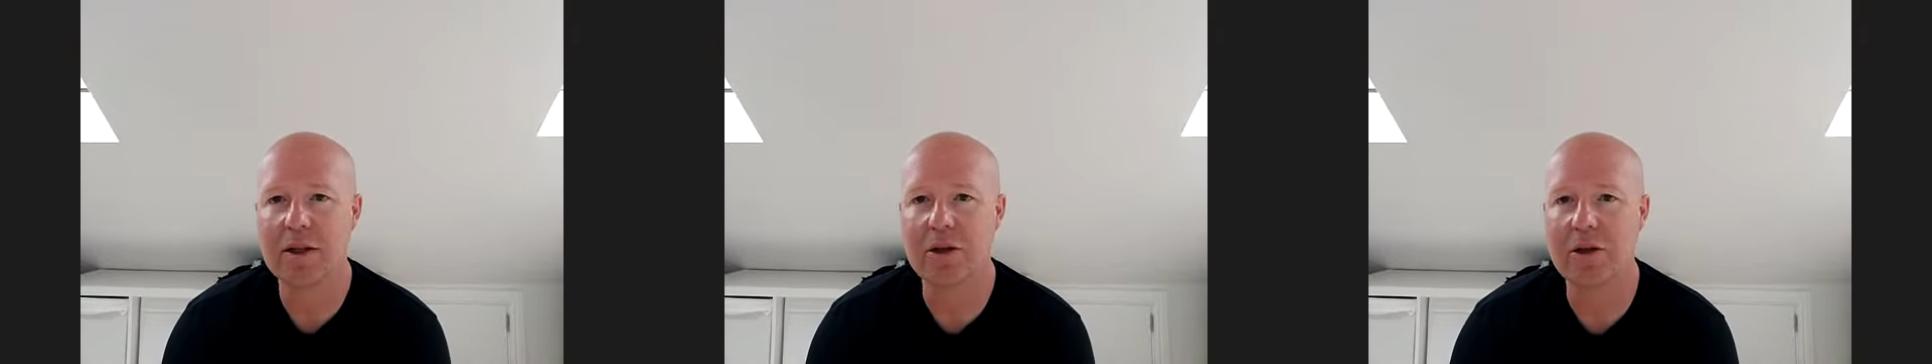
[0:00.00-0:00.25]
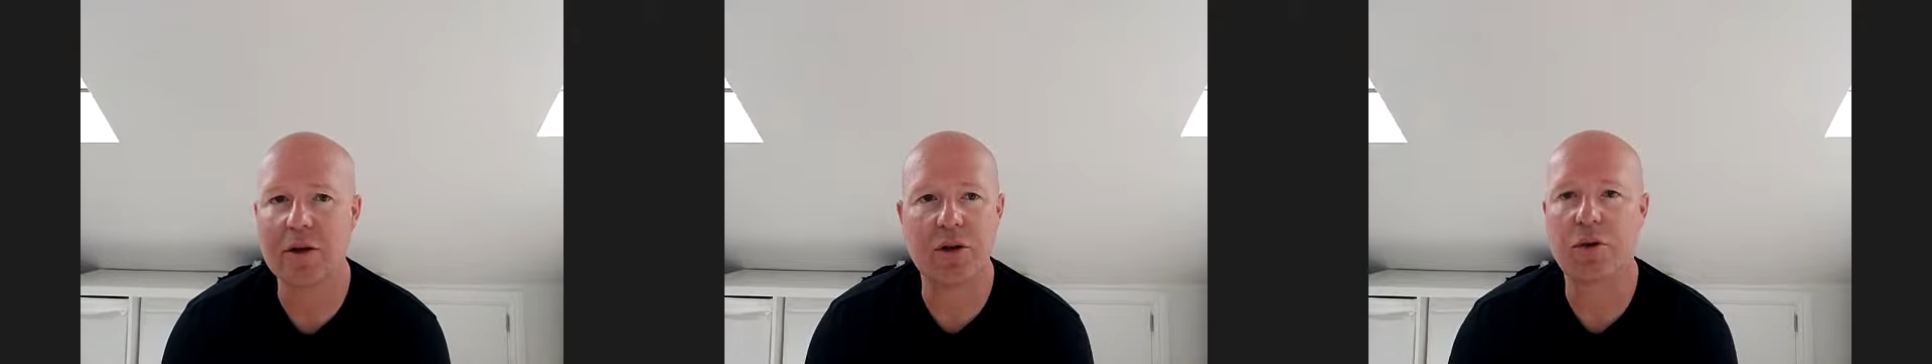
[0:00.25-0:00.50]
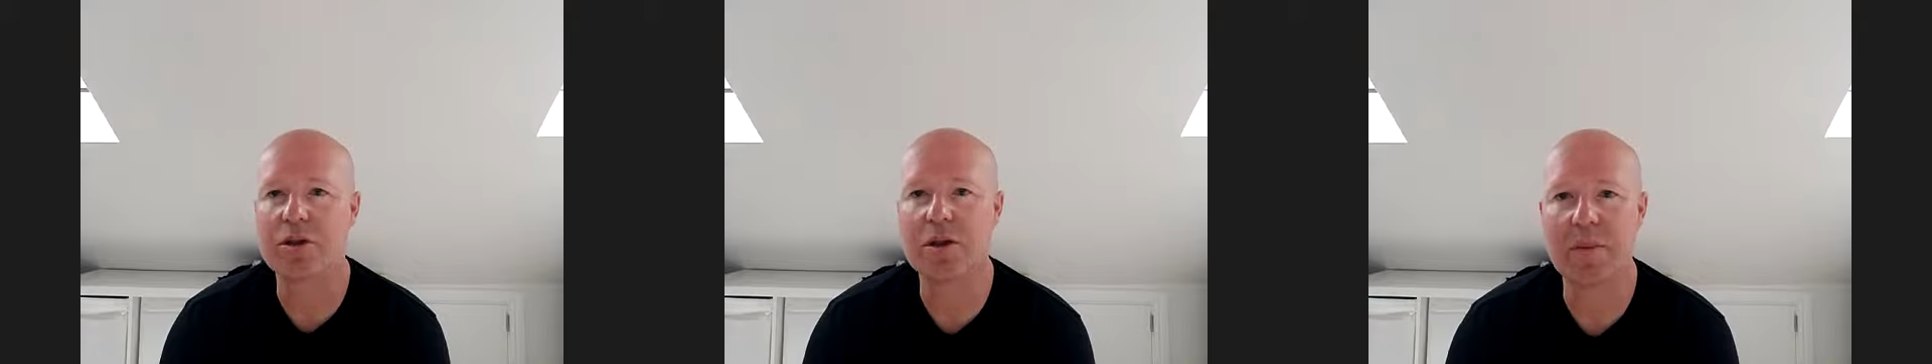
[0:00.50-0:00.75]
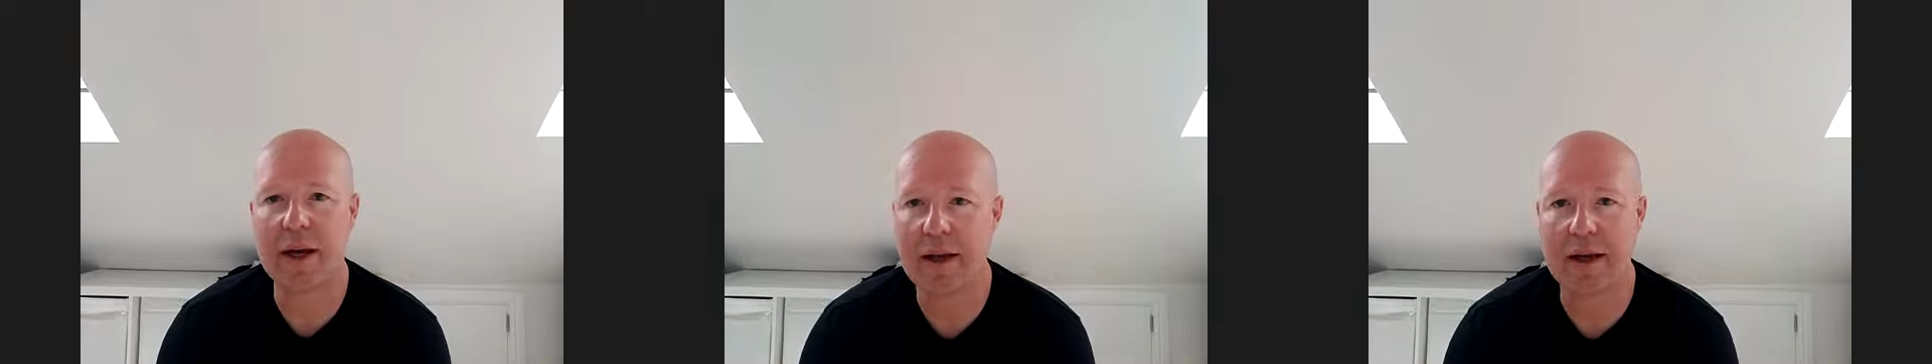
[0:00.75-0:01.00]
you could
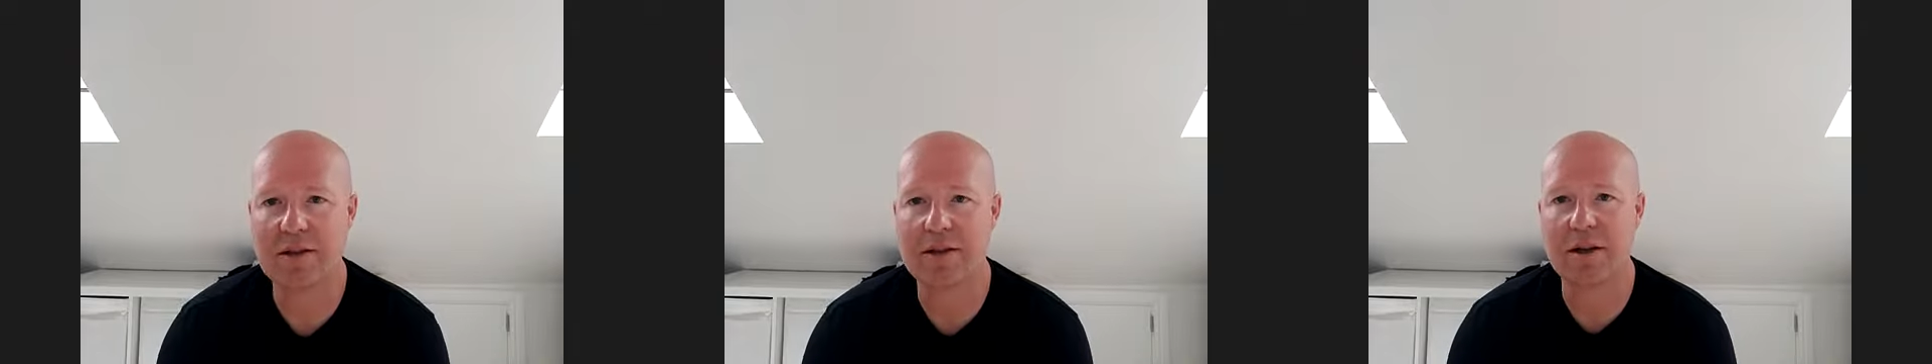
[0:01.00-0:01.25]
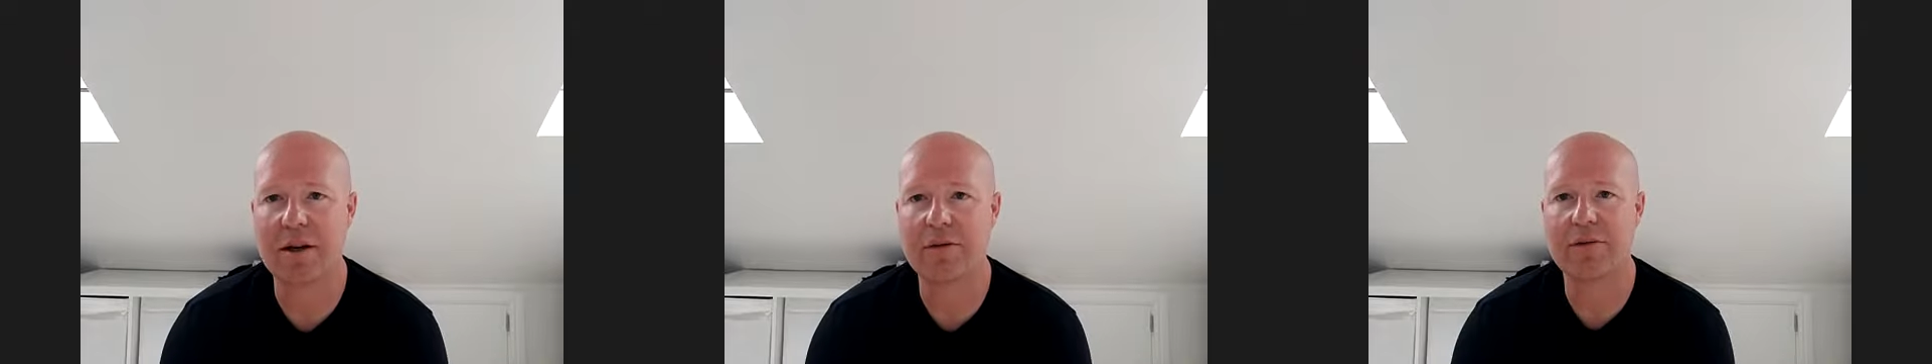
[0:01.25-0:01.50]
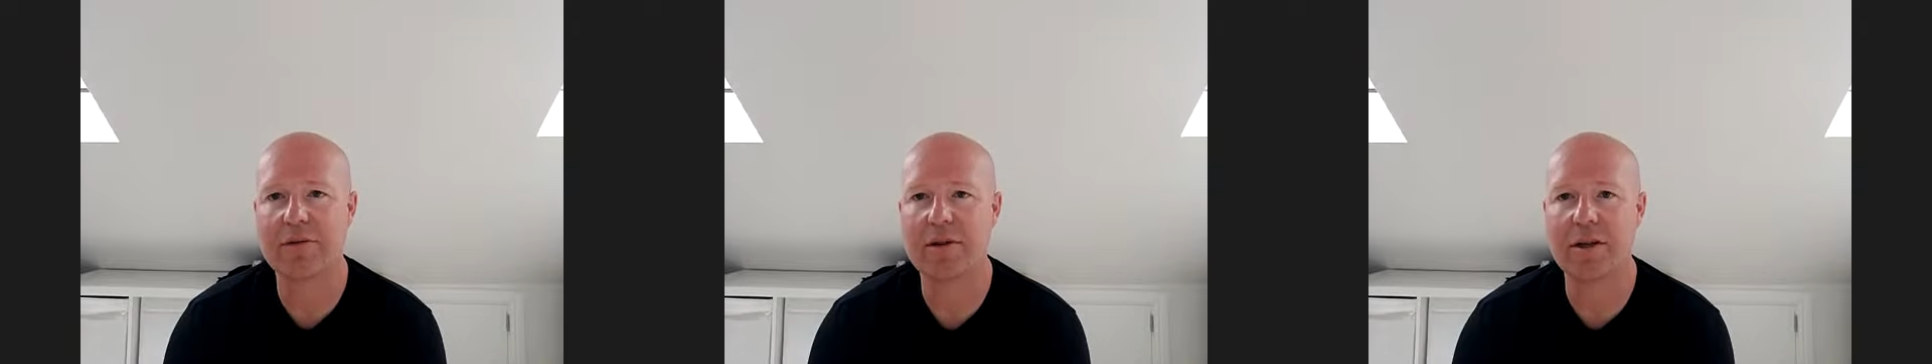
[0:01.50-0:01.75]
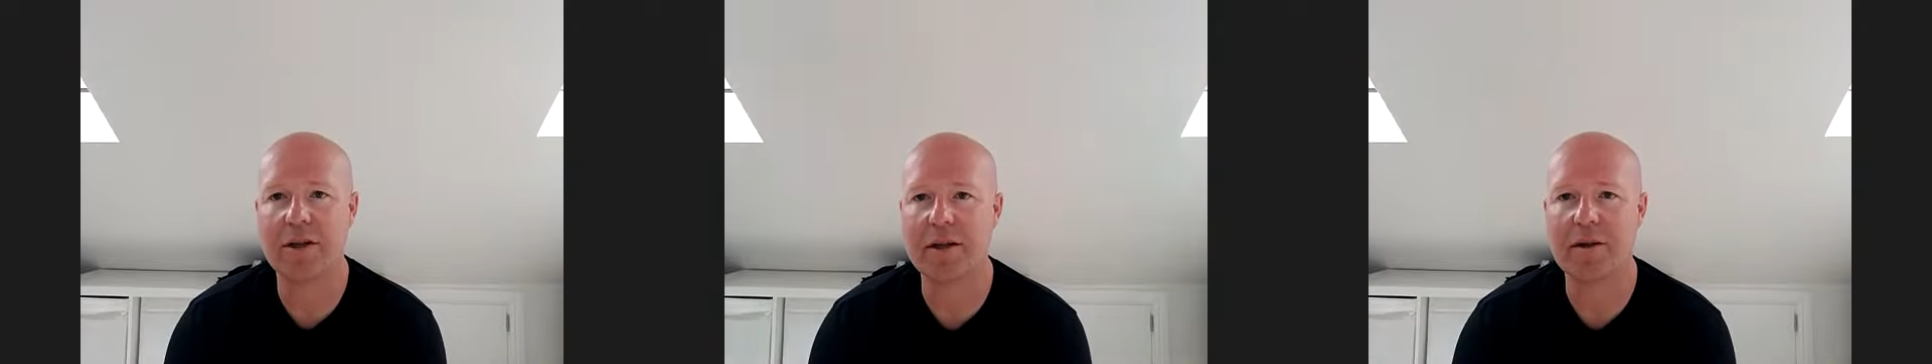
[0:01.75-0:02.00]
automate that stuff and it yeah.